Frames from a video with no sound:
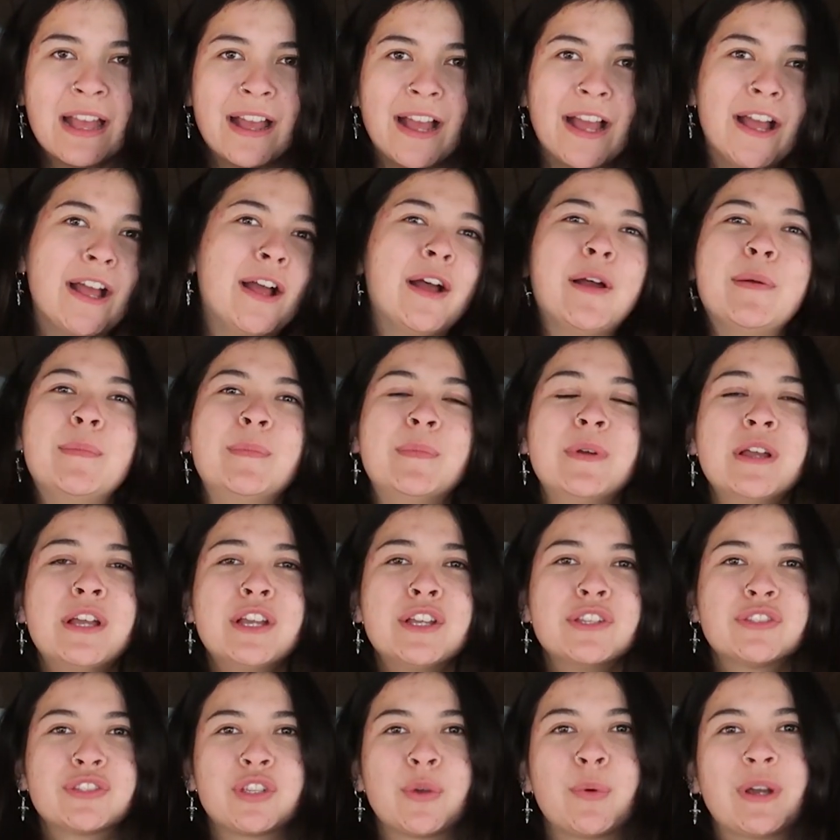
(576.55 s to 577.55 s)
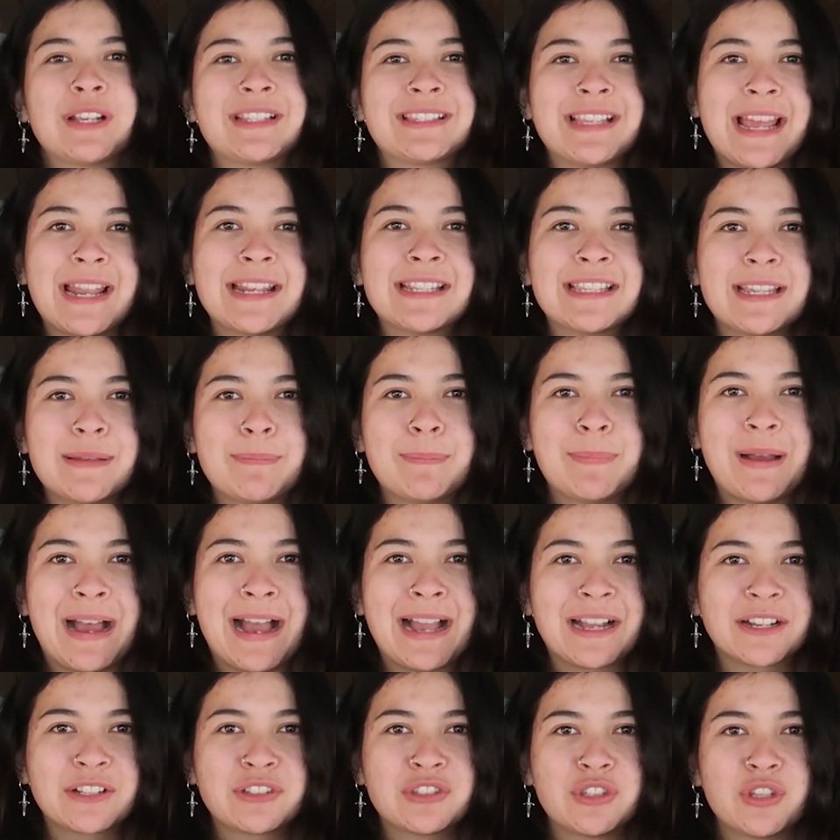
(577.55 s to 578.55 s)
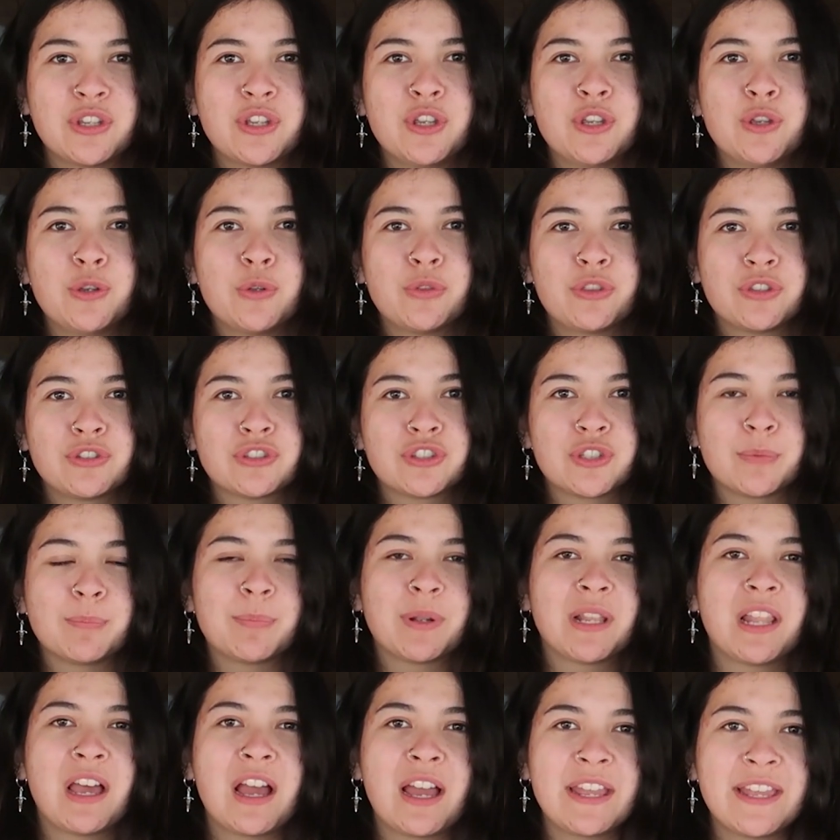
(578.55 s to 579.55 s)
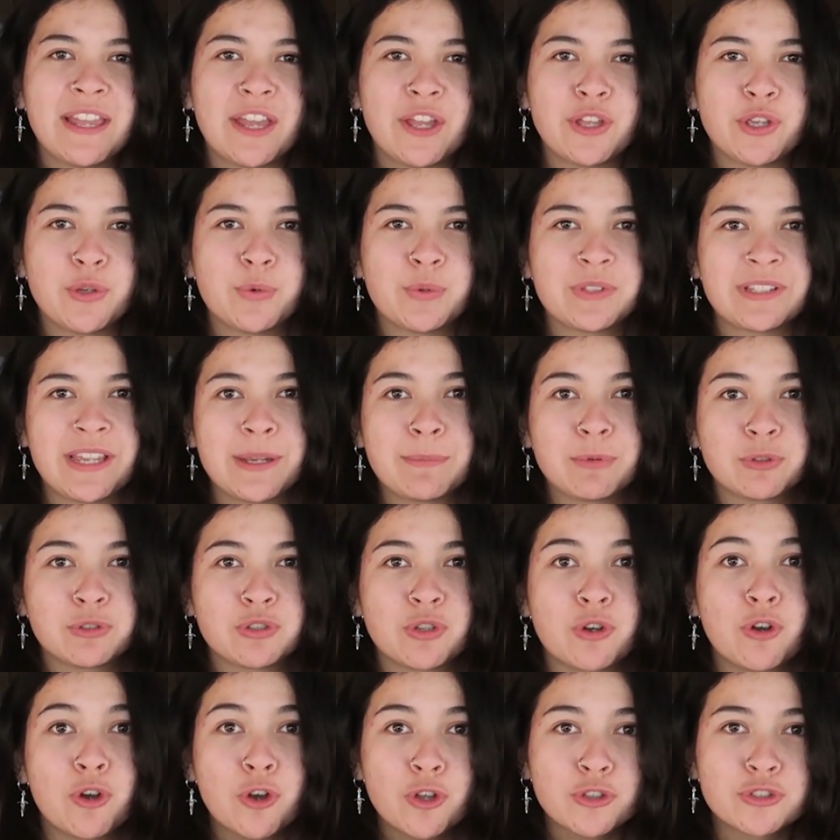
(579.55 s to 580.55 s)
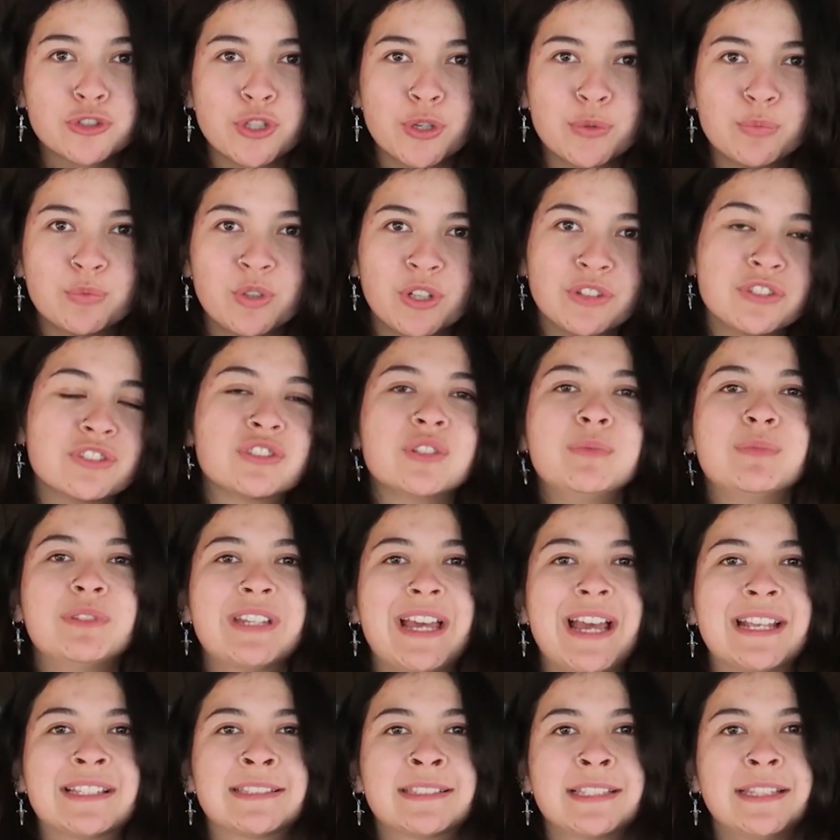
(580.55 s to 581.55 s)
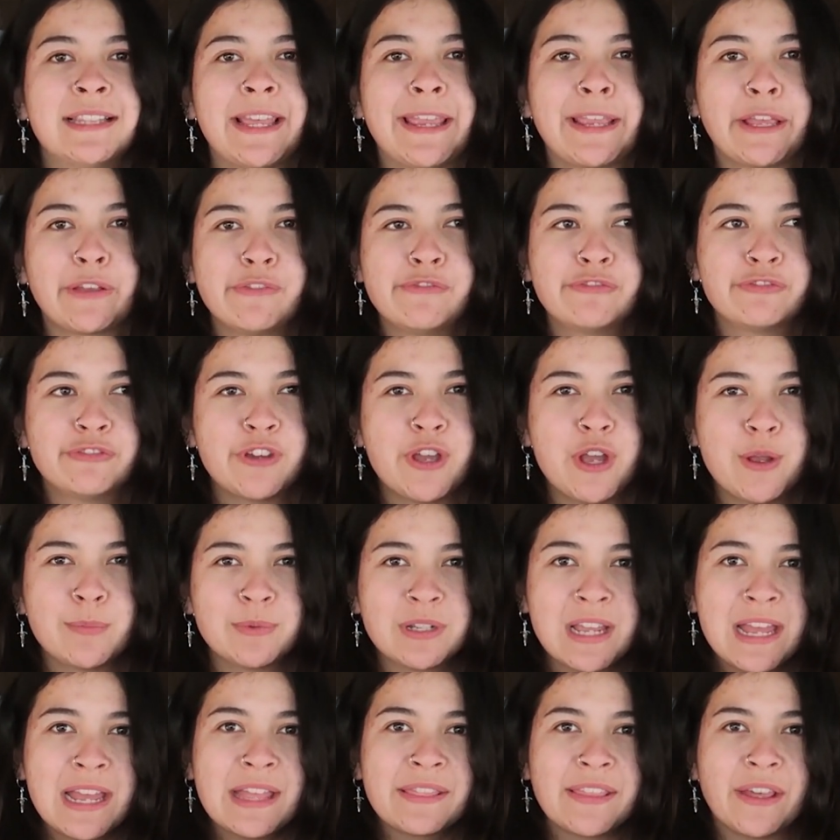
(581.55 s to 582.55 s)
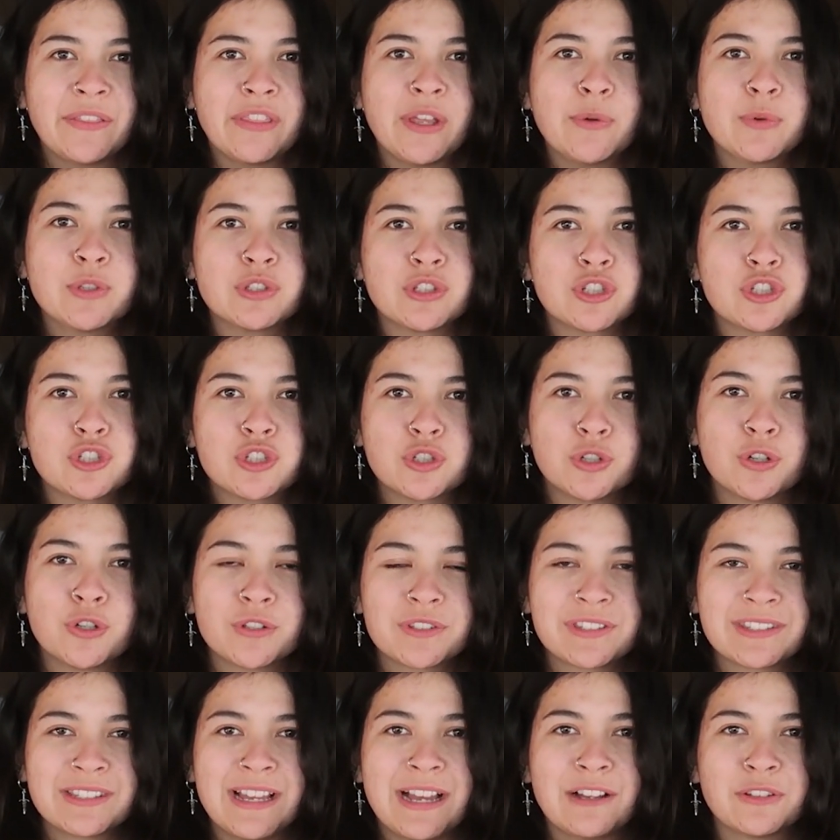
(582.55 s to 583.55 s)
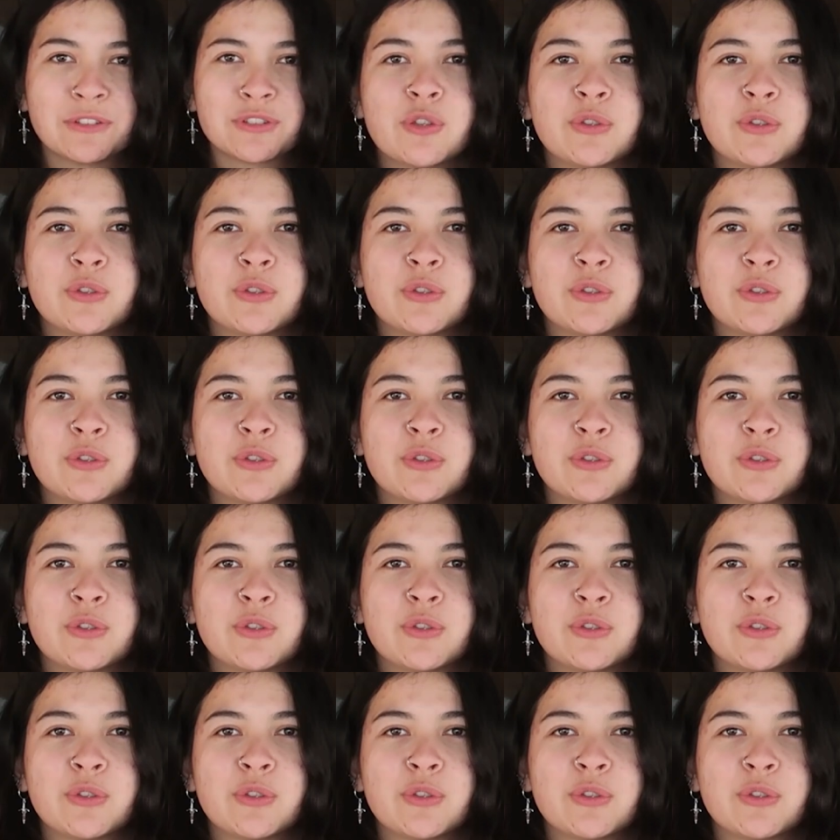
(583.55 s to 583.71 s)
So I sent it back to the supplier, who was able to also run some tests, and they confirmed that there was a short cell.